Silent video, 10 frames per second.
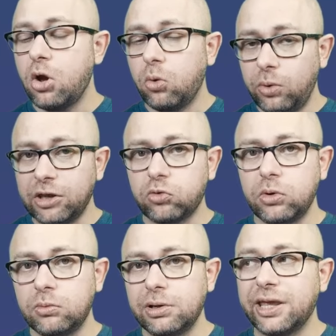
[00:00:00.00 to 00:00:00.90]

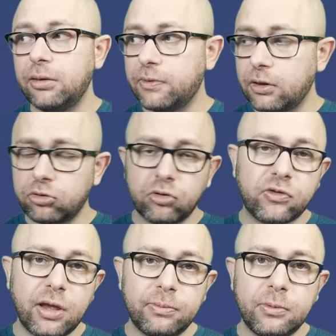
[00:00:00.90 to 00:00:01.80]
Wixwell will keep the
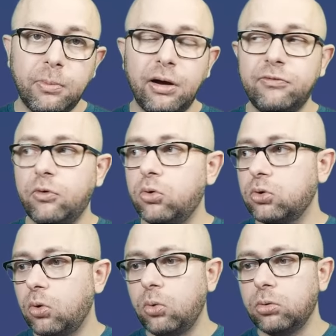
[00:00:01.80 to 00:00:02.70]
intercept buff
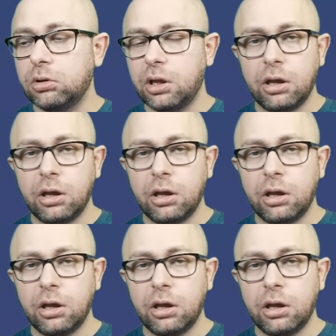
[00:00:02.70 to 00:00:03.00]
on all